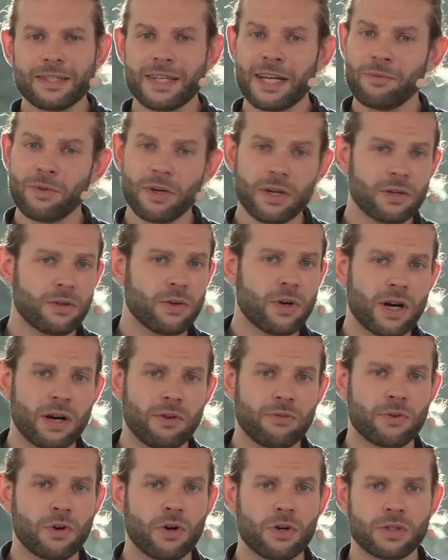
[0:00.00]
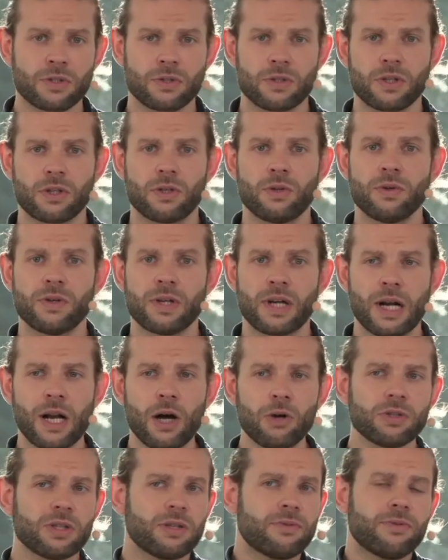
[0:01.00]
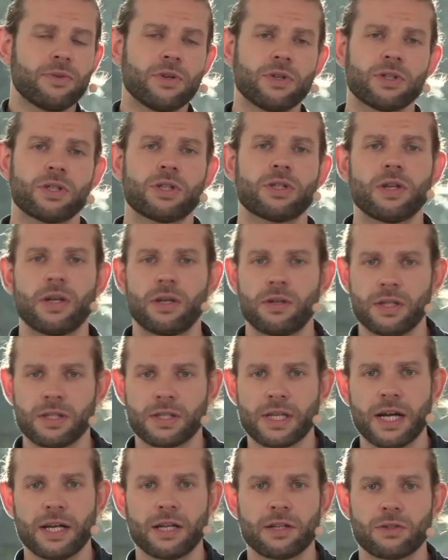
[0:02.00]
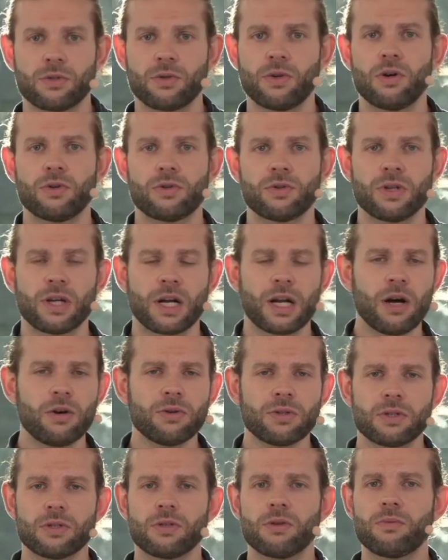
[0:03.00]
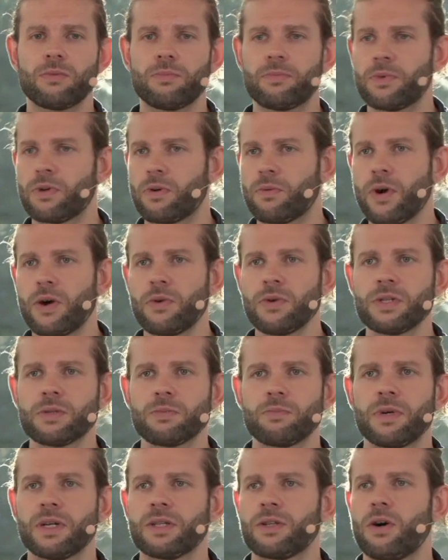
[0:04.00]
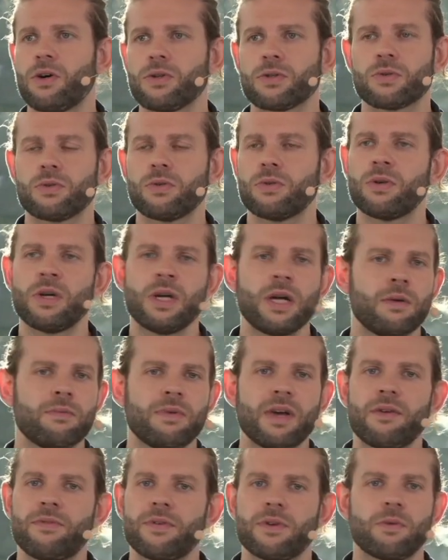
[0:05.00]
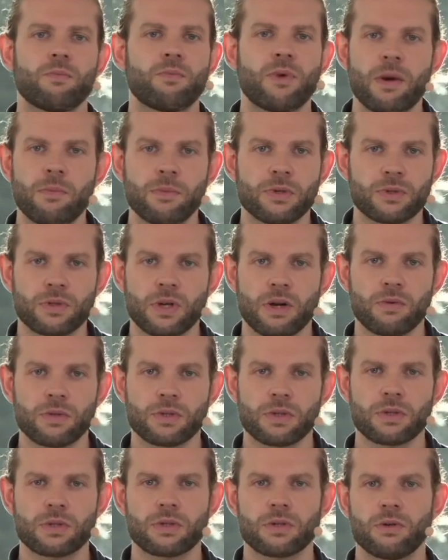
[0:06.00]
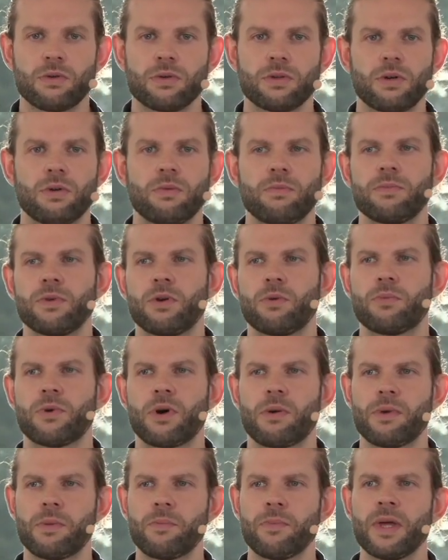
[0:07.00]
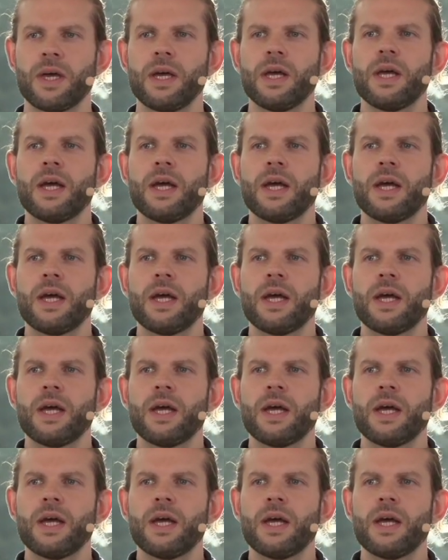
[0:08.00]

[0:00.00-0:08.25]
Then you are, of course, secure in the cloud. If you're deciding to go to the cloud, no worries. But also, we have an on-premise services, no problem.